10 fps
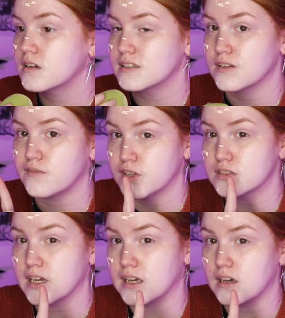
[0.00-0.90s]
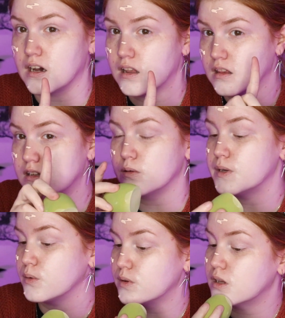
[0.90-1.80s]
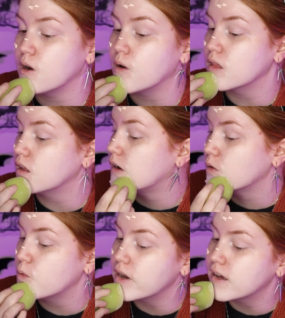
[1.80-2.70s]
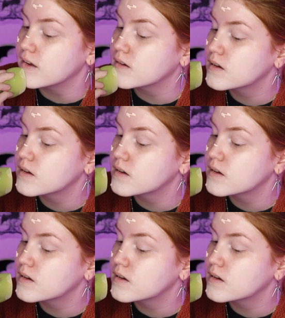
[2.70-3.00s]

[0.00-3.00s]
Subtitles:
because it feels like a little bit would go a long way.